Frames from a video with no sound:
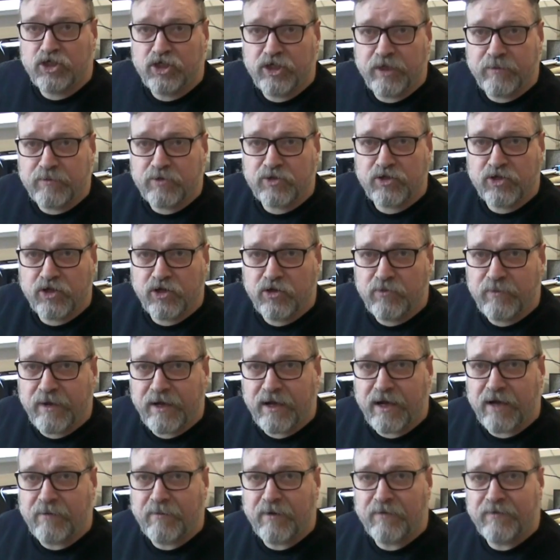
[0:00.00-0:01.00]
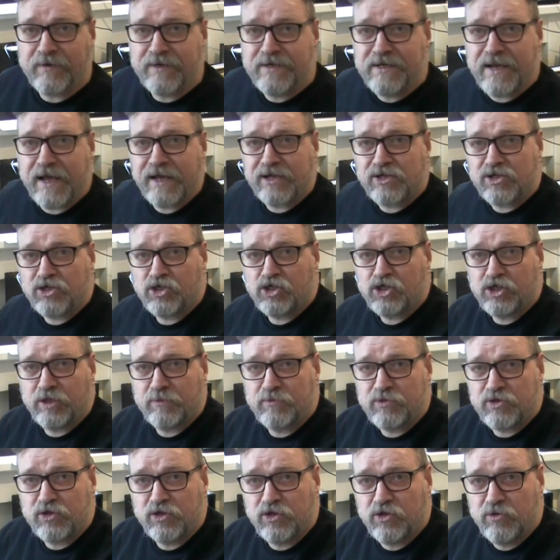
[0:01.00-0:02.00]
shipped to me. I'm having necks
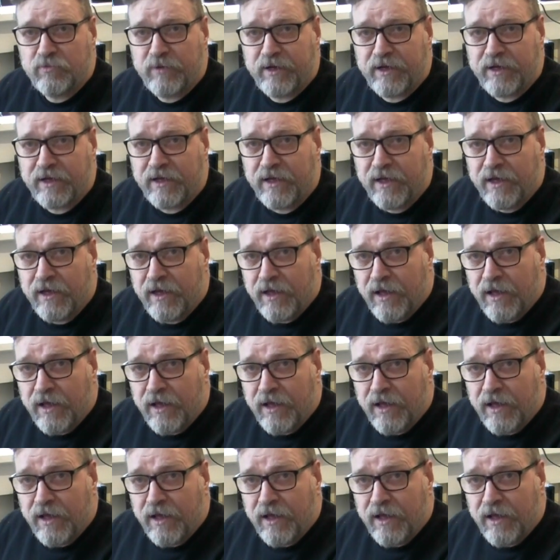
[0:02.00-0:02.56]
shipped to me.